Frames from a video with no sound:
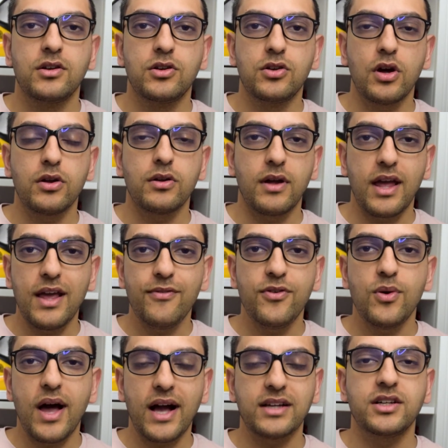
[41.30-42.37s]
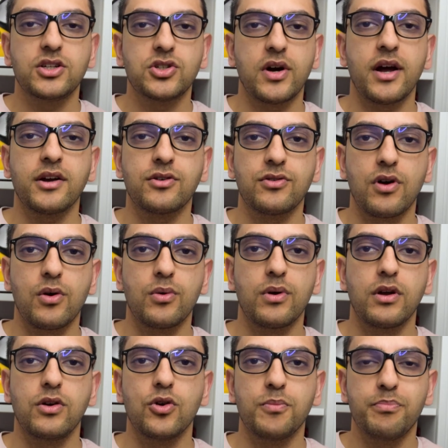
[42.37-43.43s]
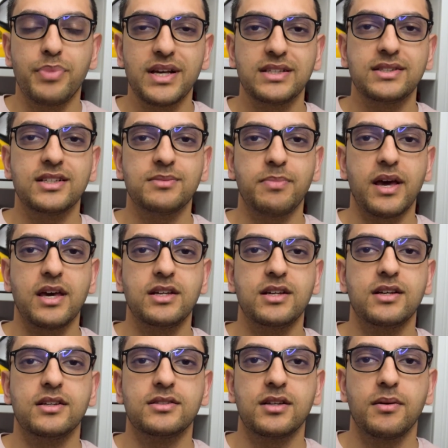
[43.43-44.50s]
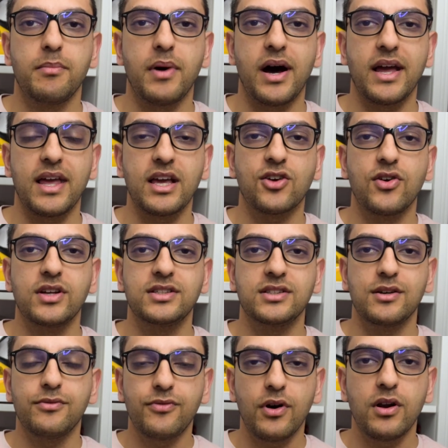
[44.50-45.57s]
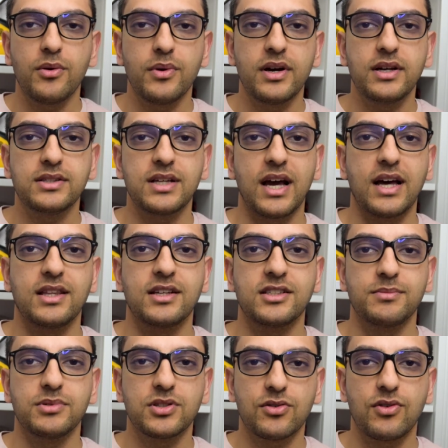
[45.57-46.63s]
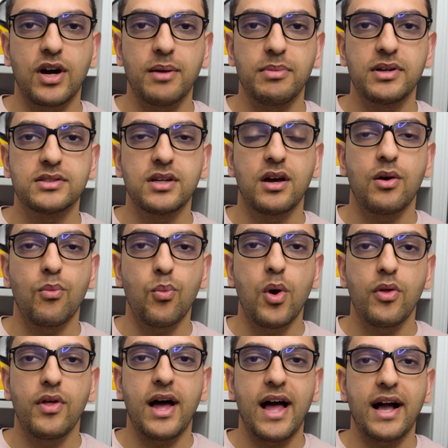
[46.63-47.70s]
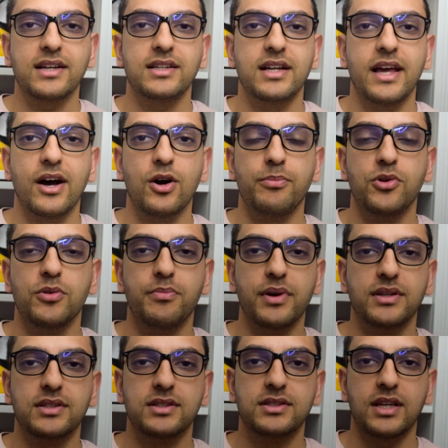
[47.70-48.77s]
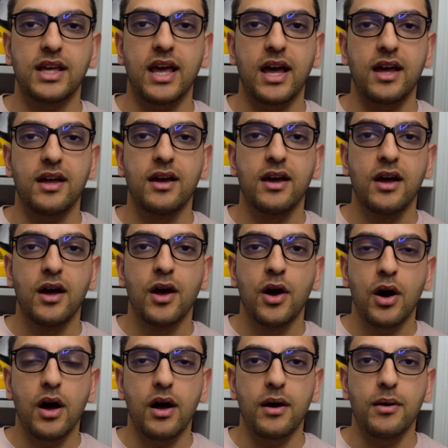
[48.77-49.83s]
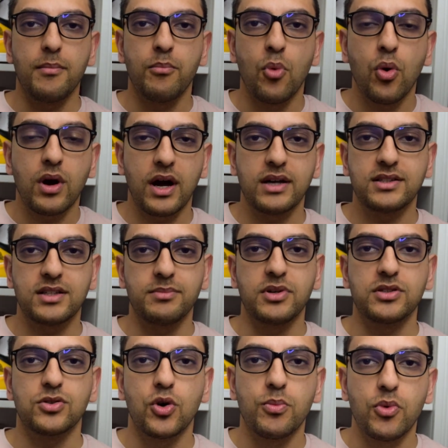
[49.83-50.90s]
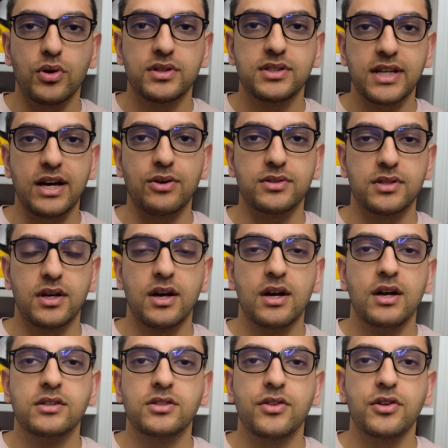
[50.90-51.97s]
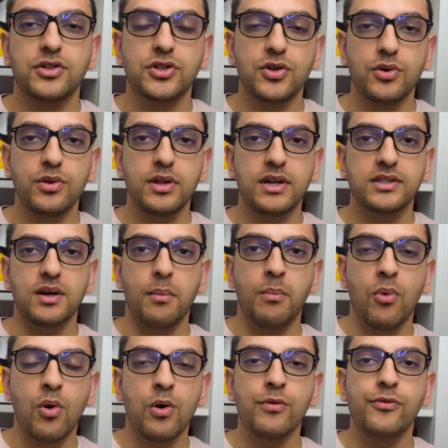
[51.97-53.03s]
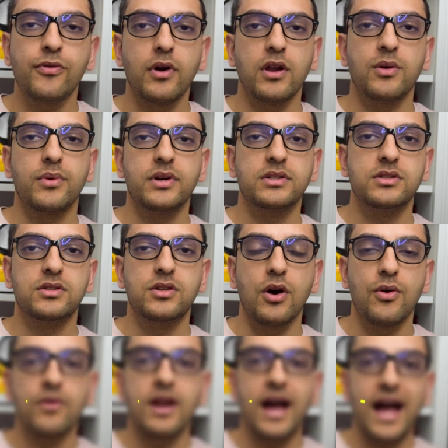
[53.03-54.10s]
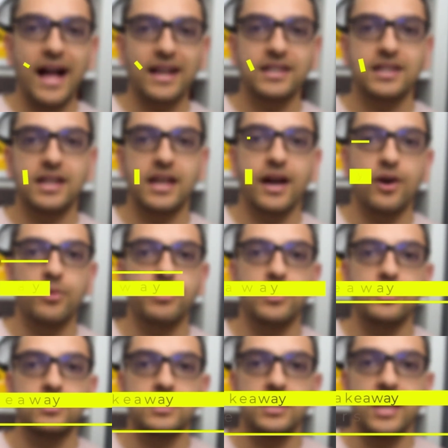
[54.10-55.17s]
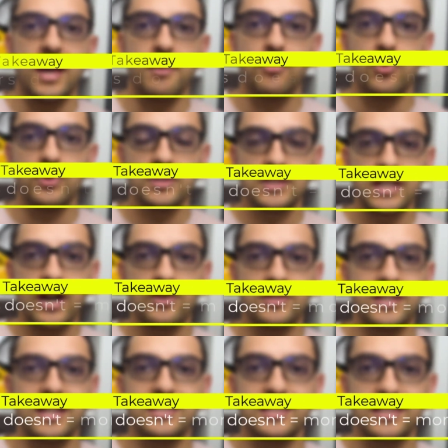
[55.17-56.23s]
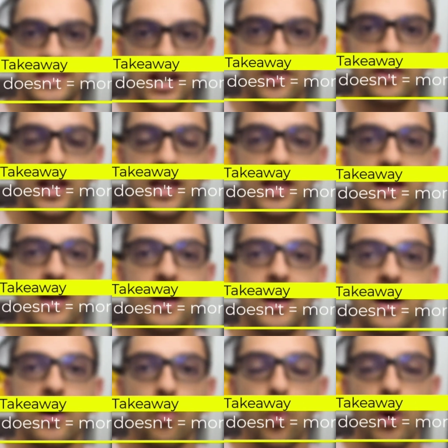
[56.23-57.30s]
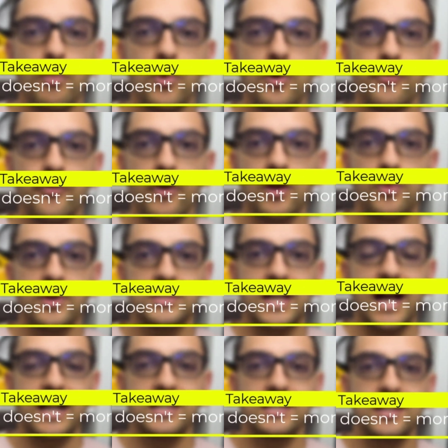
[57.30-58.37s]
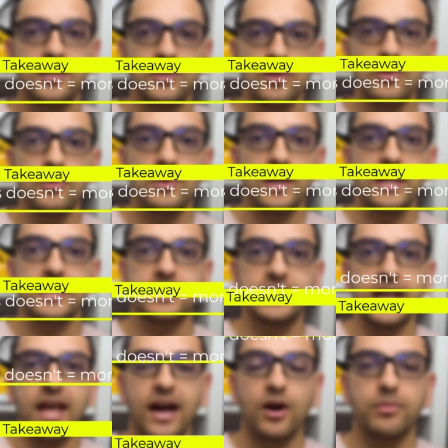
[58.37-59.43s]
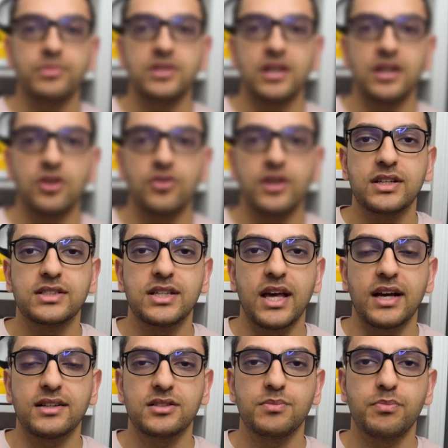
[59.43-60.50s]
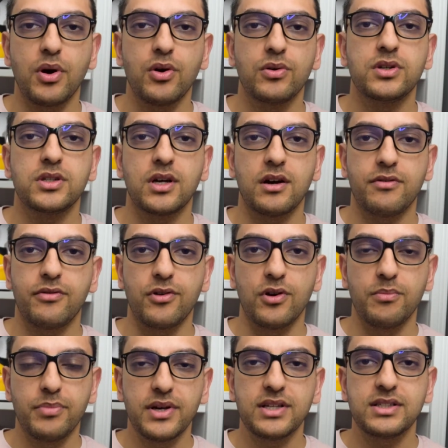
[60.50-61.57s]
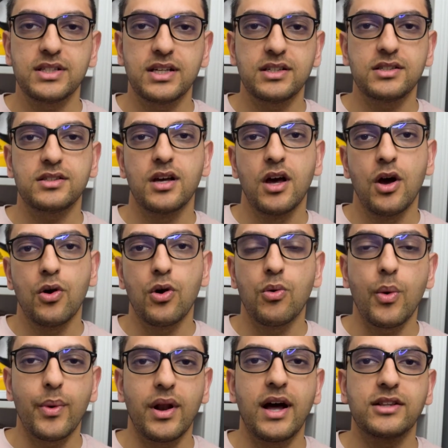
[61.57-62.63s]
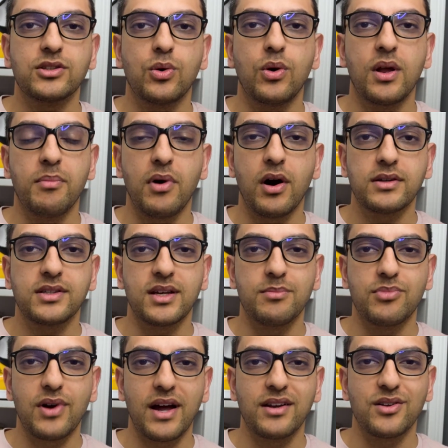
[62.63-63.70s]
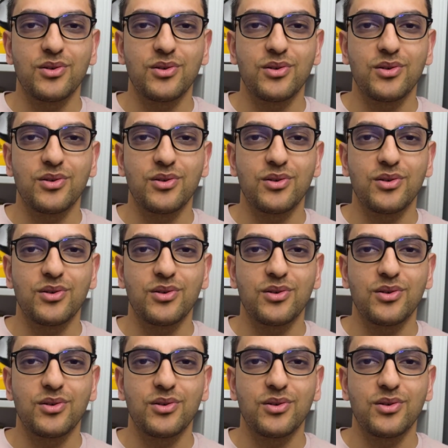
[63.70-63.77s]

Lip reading: if you actually try and grow your business pages by increasing the followers and the subscribers, will that actually help your business to get more customers or more sales? So the truth is, more followers don't actually help you to get more sales necessarily. What more followers actually do is they help to increase exposure for your business, or what we like to call in marketing and brand